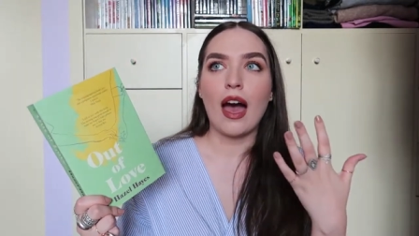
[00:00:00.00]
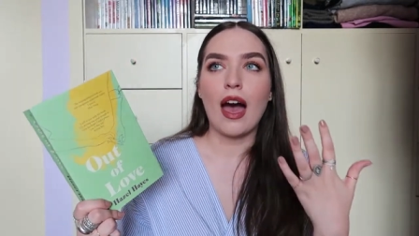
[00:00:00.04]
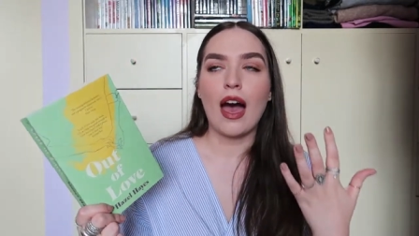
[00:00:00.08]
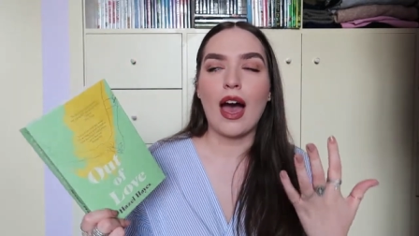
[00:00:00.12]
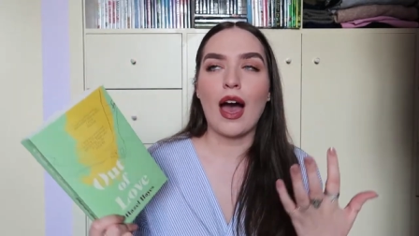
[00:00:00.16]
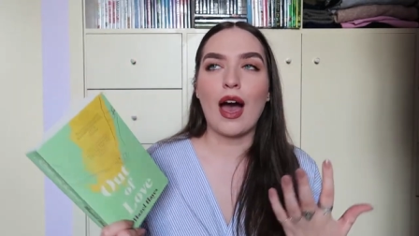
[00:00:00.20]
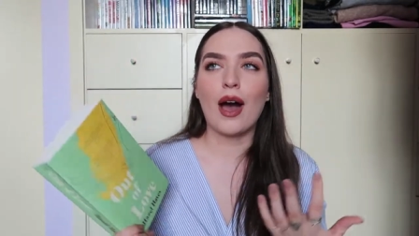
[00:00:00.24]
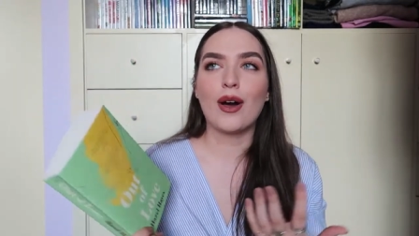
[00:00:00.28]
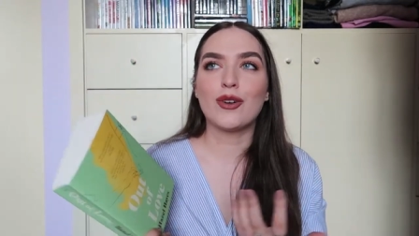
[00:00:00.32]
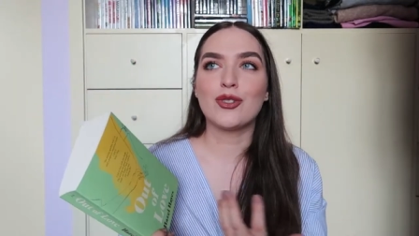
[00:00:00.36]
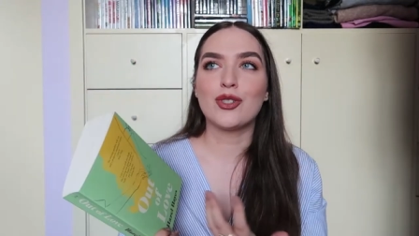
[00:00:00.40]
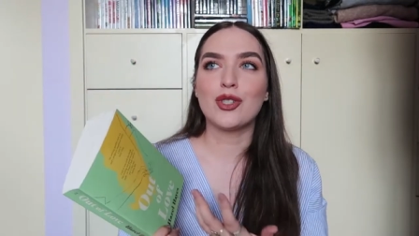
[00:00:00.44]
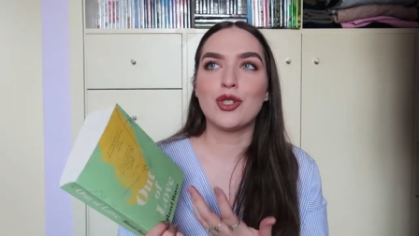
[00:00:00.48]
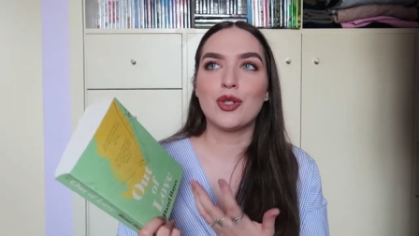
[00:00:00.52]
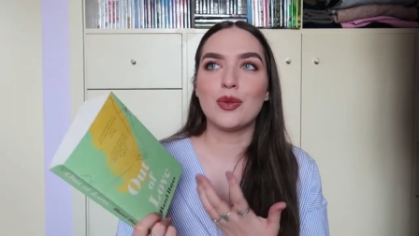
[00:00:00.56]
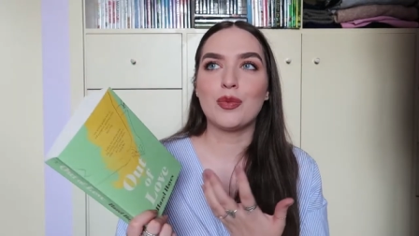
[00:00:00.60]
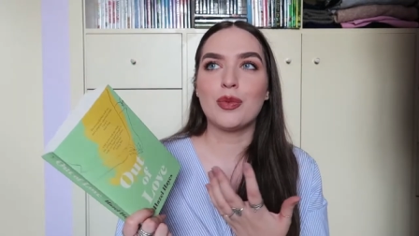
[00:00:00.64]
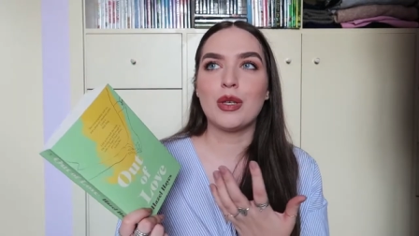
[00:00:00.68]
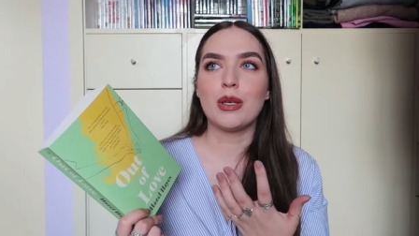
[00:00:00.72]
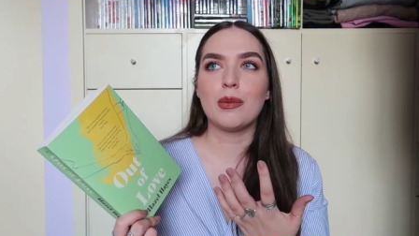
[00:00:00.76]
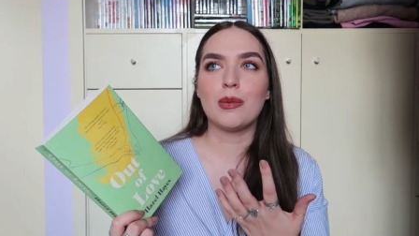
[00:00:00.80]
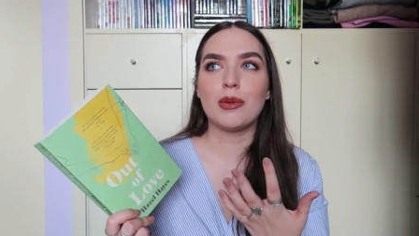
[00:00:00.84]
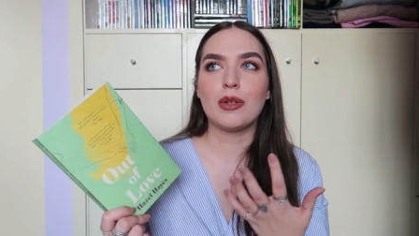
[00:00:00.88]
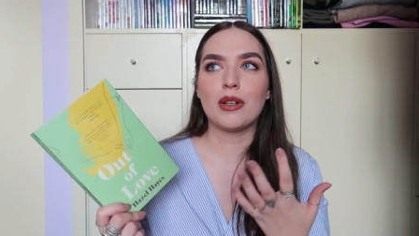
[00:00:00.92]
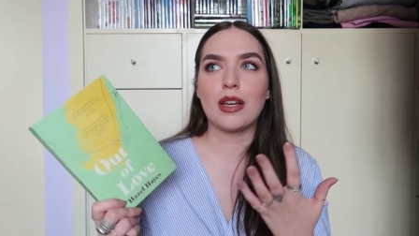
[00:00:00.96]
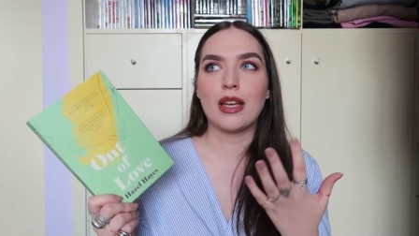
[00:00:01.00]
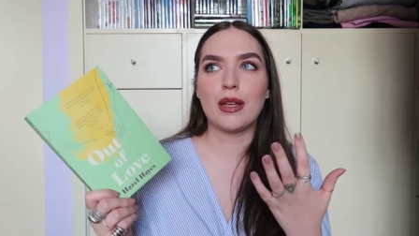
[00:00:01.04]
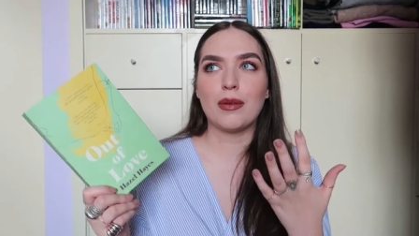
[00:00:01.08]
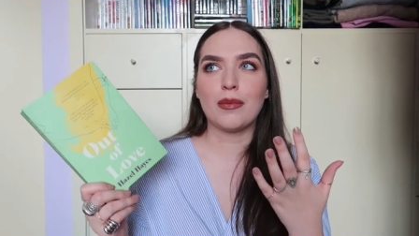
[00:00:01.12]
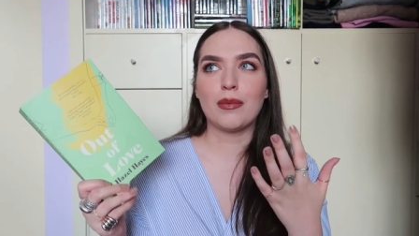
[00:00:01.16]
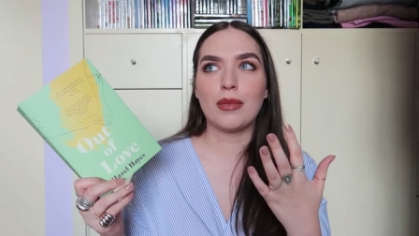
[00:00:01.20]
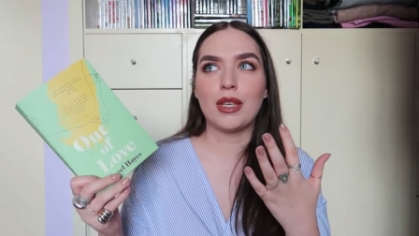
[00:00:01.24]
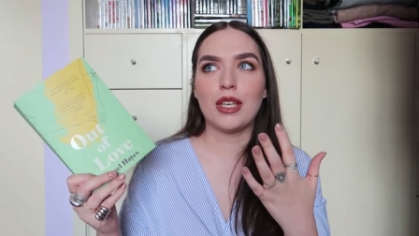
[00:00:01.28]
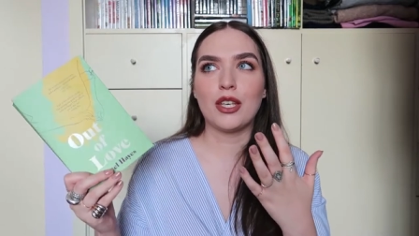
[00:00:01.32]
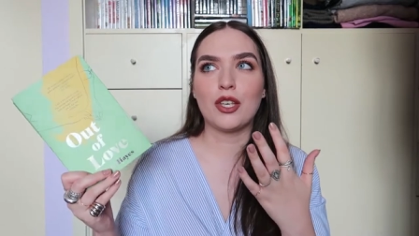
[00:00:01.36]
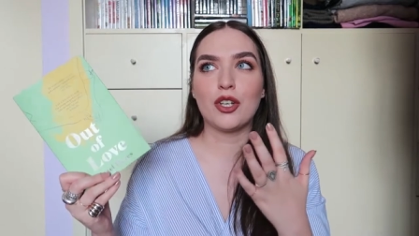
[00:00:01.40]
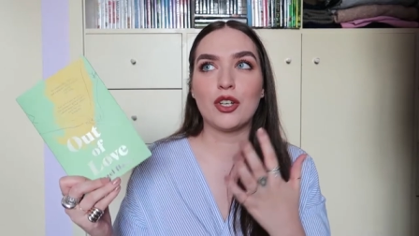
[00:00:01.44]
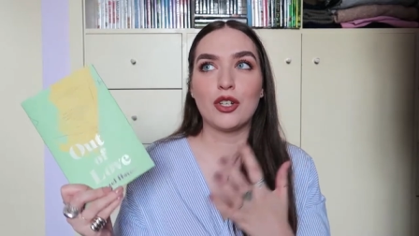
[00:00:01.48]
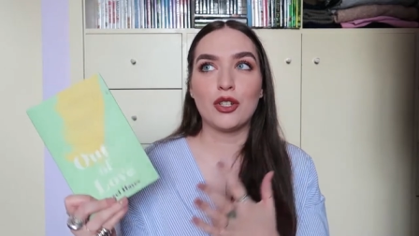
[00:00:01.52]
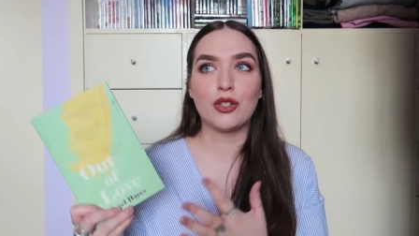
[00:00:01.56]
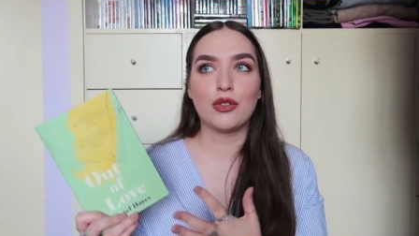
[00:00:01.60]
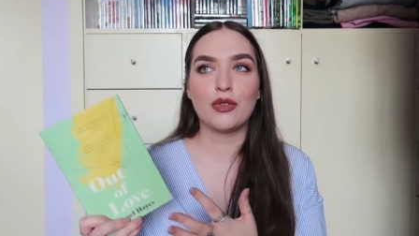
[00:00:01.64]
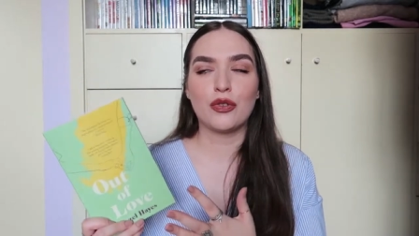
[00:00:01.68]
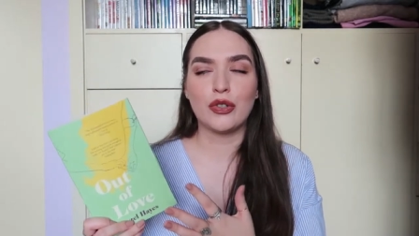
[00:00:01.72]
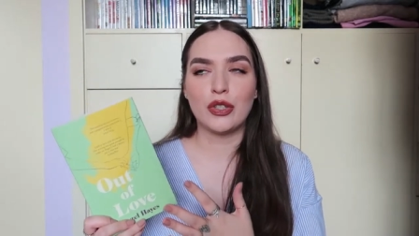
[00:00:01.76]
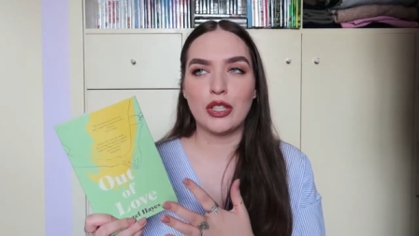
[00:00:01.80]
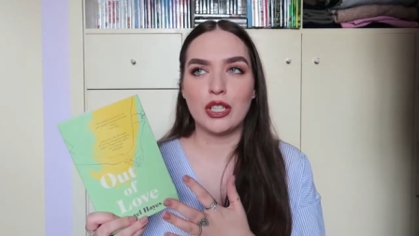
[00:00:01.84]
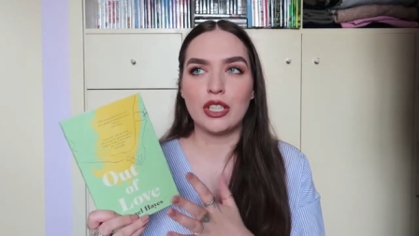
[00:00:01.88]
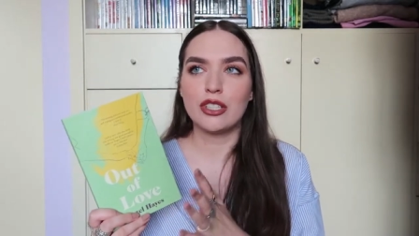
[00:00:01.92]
how two people can be good for